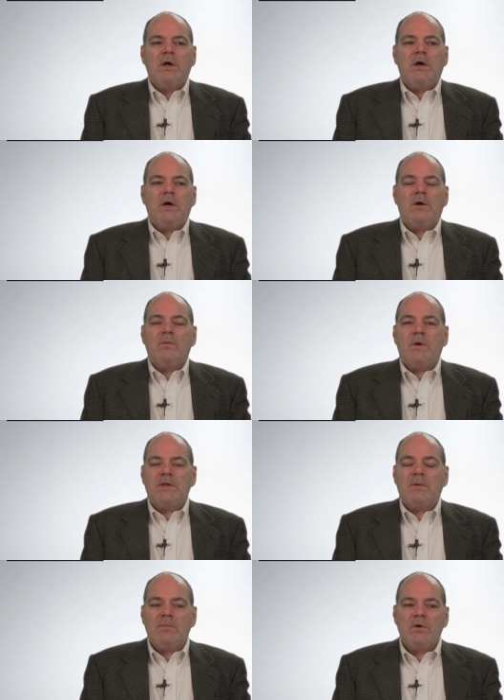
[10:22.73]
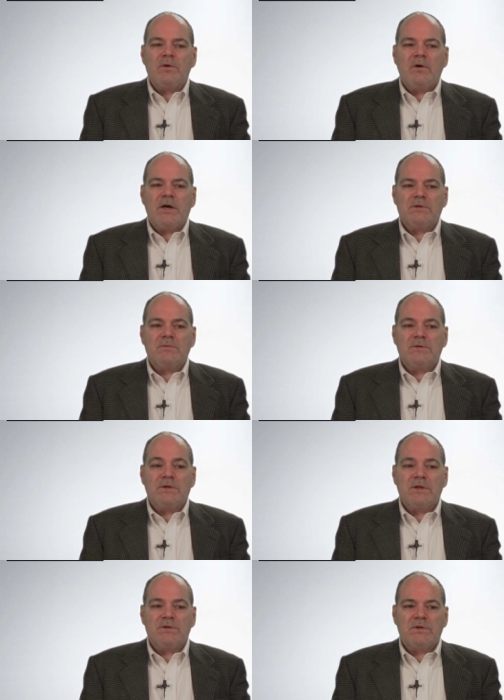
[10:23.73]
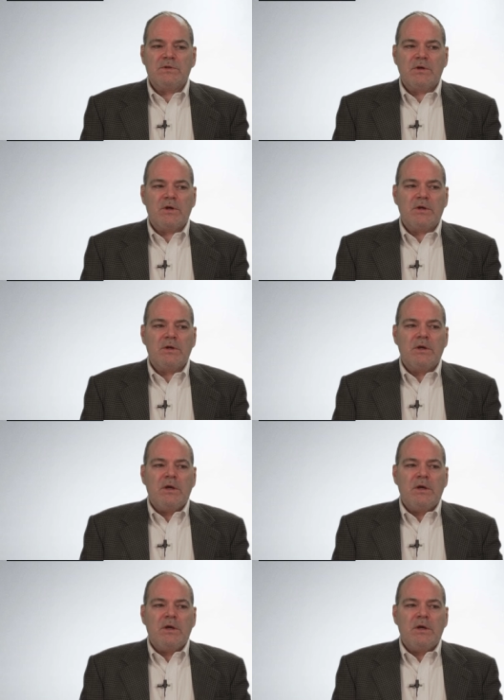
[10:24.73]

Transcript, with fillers: uh, what they both grasped was necessary,